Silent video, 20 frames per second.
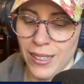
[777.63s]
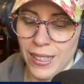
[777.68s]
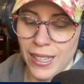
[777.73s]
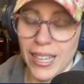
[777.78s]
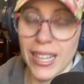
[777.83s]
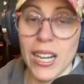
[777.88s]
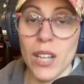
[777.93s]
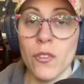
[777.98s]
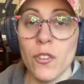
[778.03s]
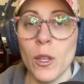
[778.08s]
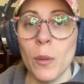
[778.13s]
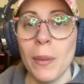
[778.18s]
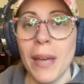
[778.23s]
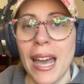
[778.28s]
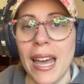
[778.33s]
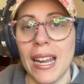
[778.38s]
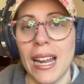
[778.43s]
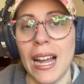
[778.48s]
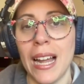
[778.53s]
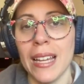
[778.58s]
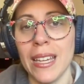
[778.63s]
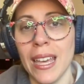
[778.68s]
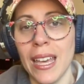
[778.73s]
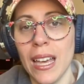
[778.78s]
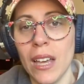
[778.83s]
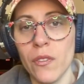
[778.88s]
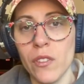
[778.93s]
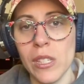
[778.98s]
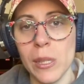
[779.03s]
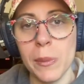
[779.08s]
And I feel bad.
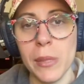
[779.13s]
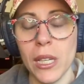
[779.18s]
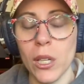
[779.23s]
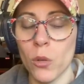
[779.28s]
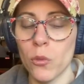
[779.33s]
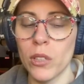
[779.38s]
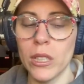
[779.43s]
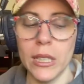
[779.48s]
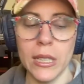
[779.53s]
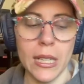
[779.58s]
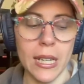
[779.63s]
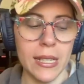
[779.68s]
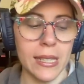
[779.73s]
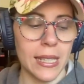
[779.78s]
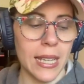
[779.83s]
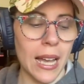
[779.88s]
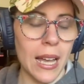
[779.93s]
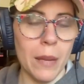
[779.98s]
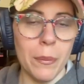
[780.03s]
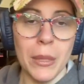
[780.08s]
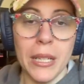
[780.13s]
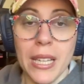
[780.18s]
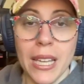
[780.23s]
IKF seems like a really nice guy, but